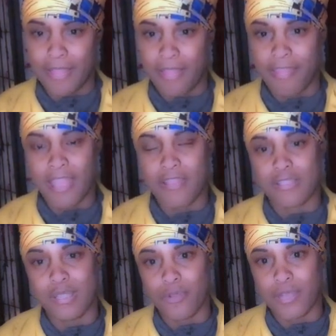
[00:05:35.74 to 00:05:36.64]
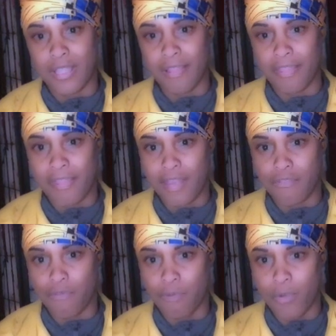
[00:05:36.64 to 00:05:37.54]
That is learning, that
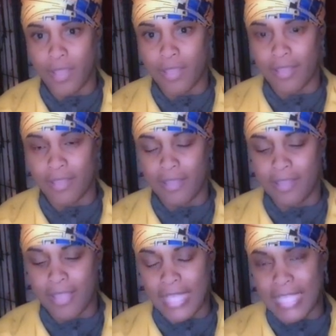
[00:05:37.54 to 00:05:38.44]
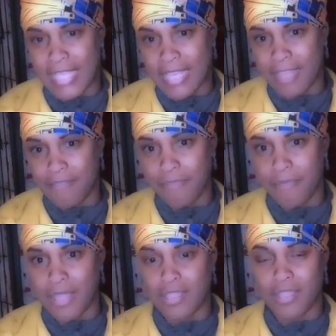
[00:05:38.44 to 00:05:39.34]
is growing, getting
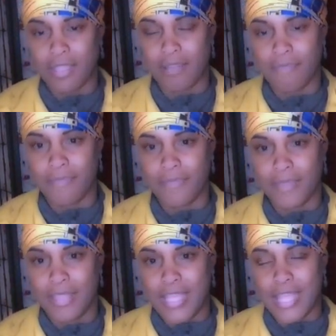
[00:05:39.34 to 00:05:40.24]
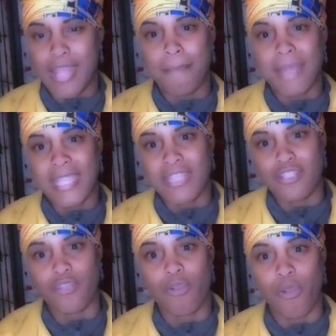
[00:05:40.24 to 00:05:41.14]
information and making
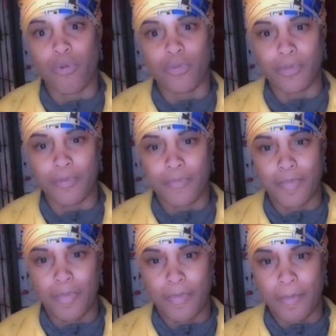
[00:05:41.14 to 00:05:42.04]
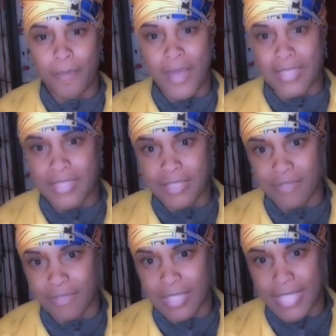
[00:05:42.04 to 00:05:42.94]
it your own,
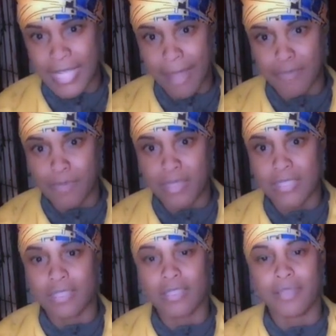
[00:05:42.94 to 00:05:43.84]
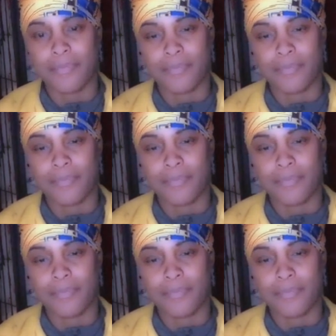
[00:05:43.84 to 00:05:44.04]
positively and optimistically.